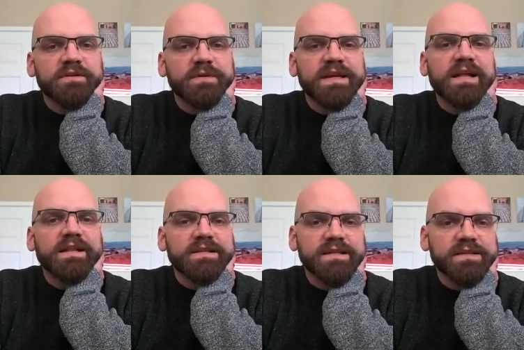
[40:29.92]
their
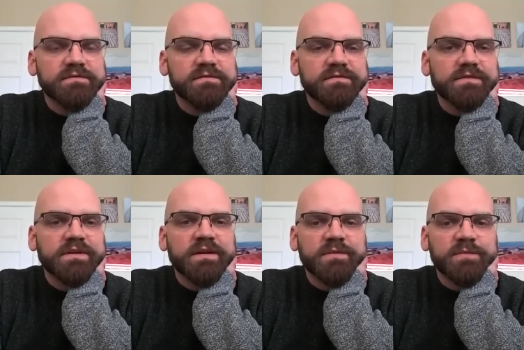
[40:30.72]
reality.
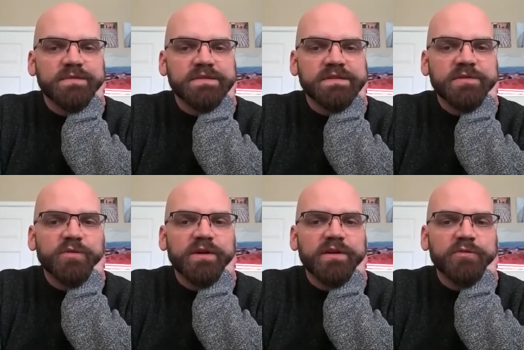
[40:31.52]
Um, is a
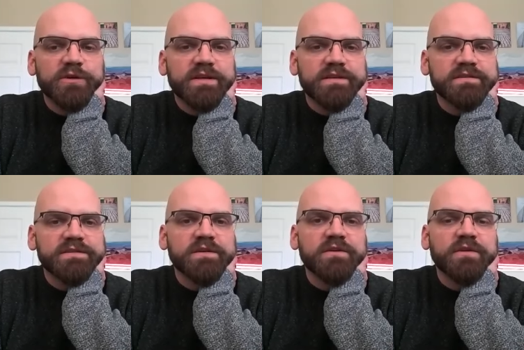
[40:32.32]
simple way to put it.
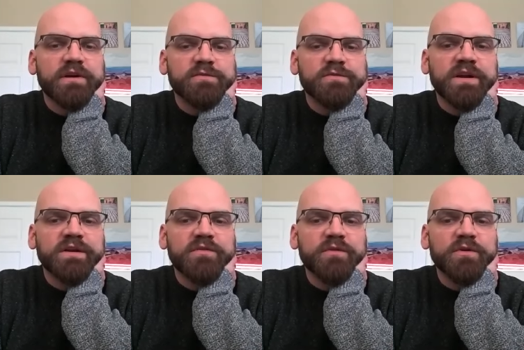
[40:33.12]
So I'm trying to
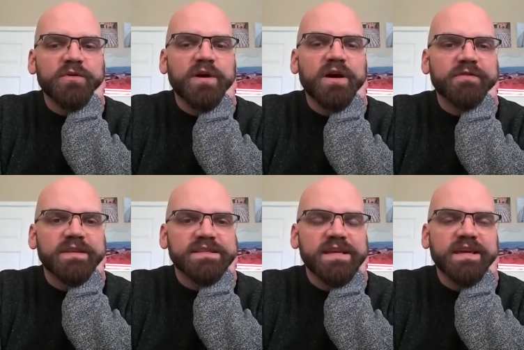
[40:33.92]
throw you off the
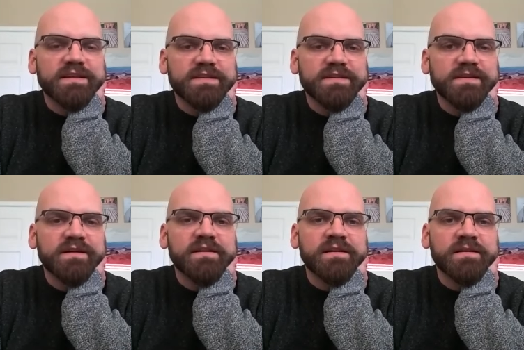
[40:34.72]
scent.
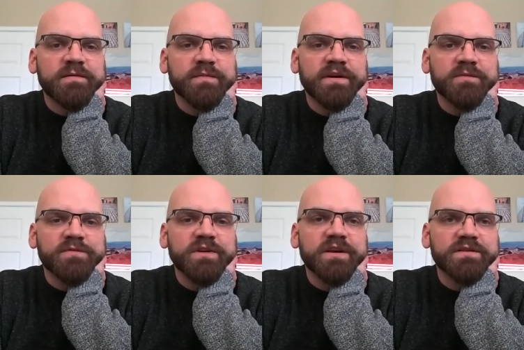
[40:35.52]
Um, I'm
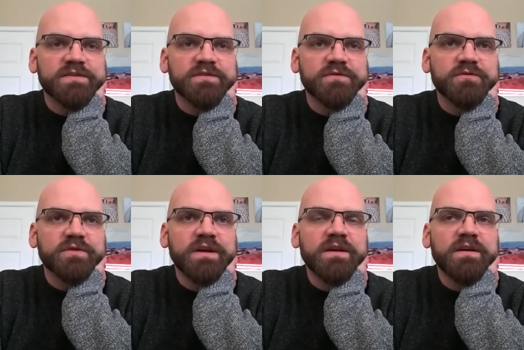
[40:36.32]
trying
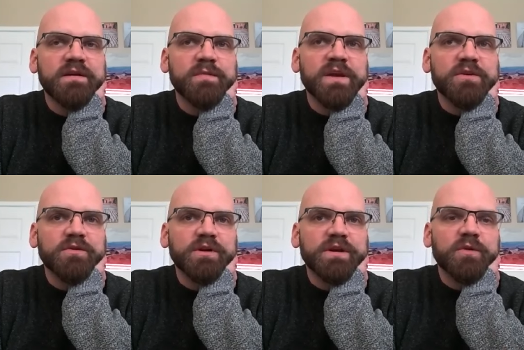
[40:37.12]
to make you
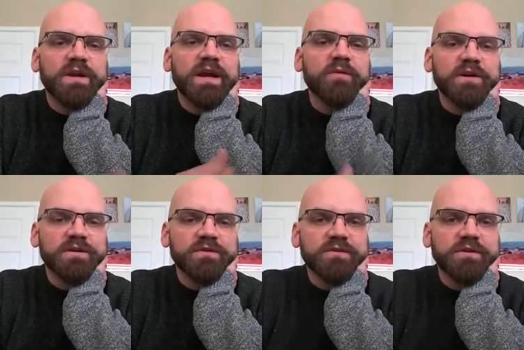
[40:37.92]
look at what I want
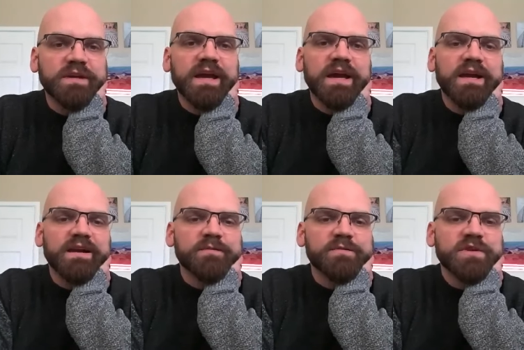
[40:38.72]
you to look at.
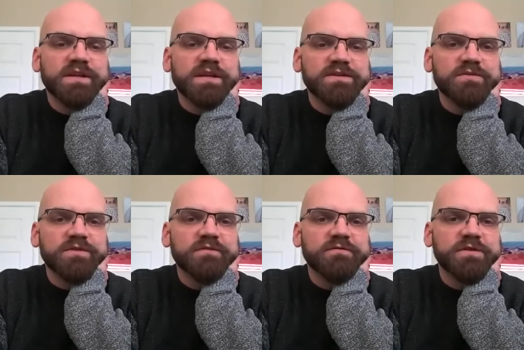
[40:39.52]
I'm trying to get you
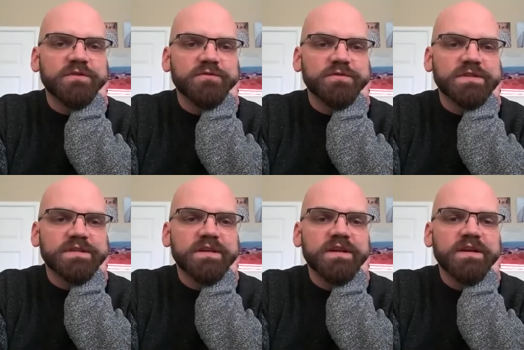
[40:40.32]
confused